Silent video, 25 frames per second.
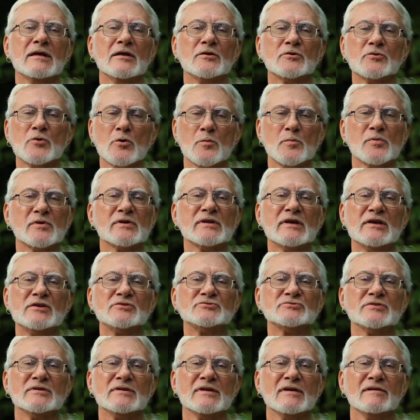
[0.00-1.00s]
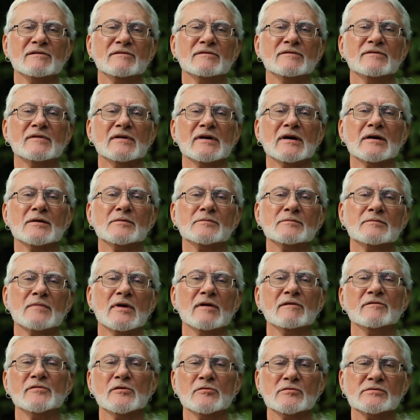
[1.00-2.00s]
interpretation of
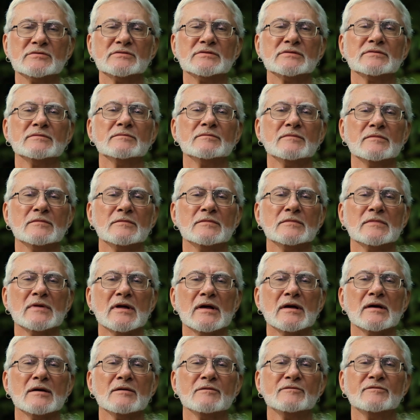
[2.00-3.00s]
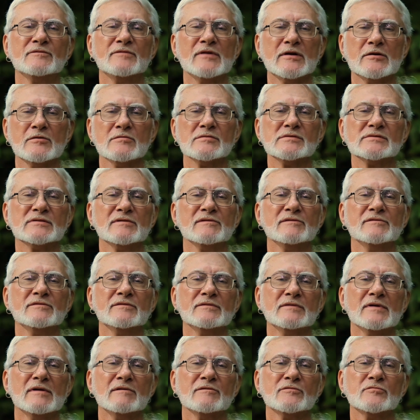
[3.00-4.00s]
those figures
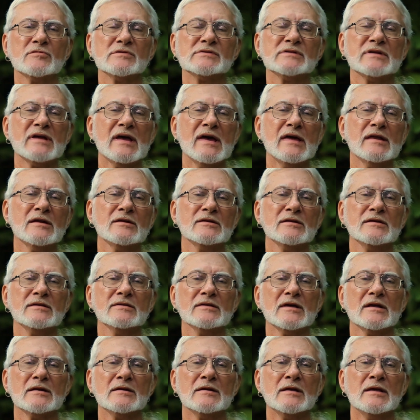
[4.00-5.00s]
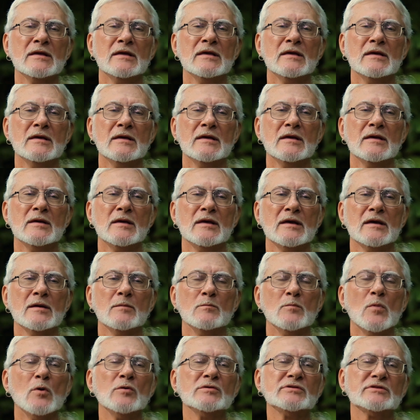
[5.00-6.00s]
of Christianity that
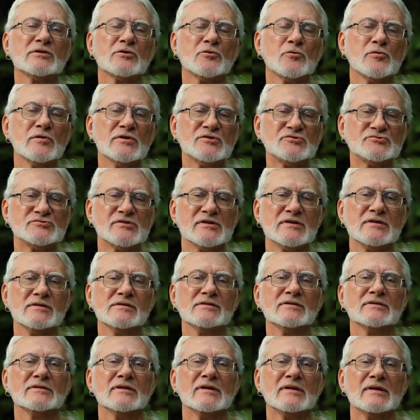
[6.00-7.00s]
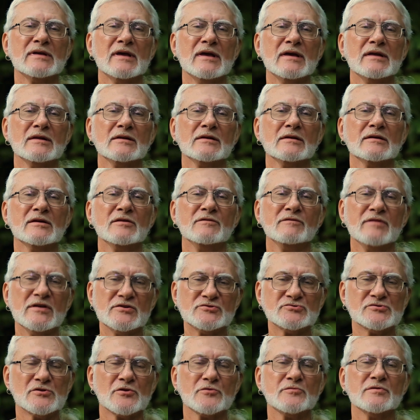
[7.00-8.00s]
most Christians in
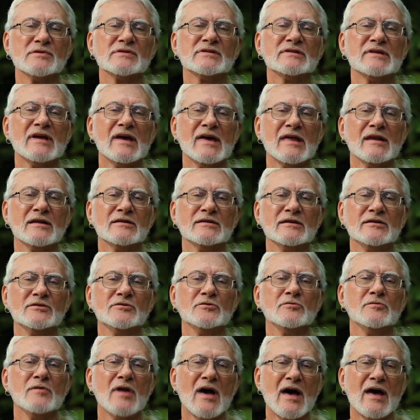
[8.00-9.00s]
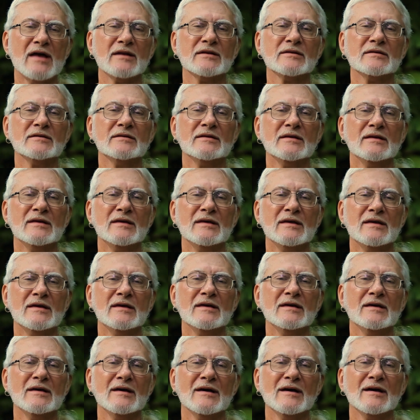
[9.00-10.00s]
conventional Christianity do not
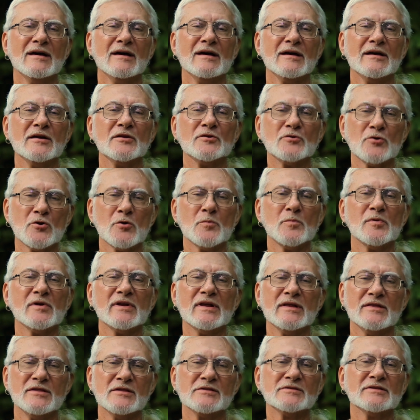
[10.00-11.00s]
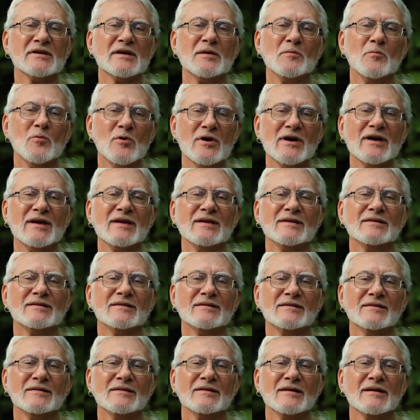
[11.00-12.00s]
interpret in the same way.
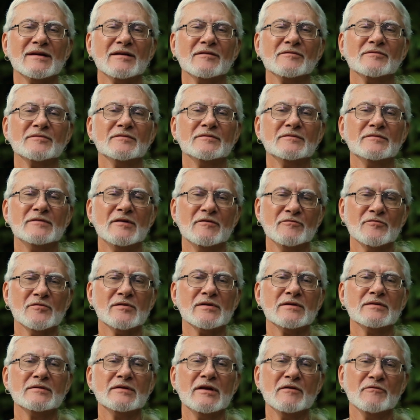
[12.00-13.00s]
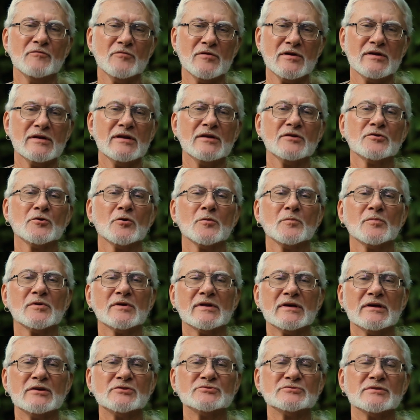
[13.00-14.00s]
They have different
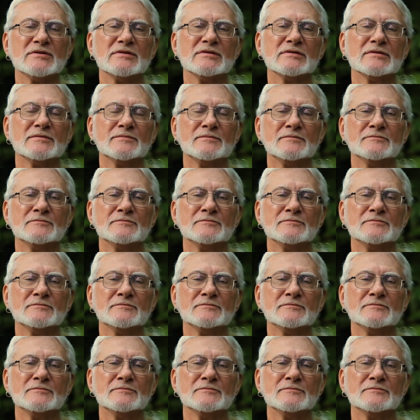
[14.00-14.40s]
interpretations.